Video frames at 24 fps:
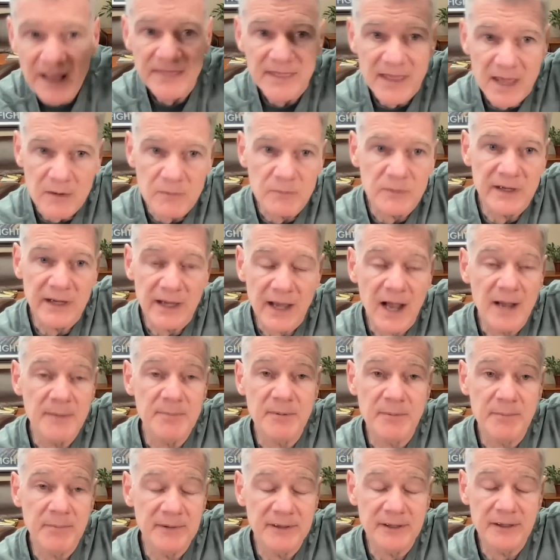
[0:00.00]
And then we
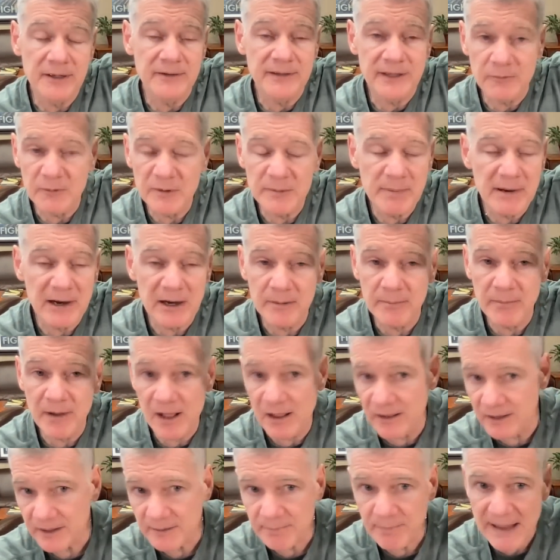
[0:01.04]

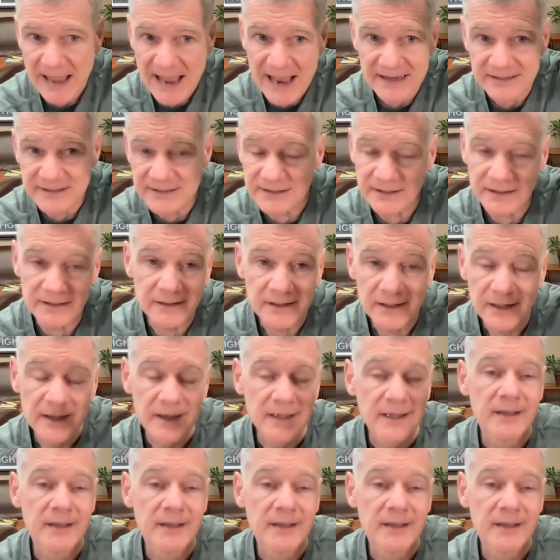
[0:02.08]
parabolic past it.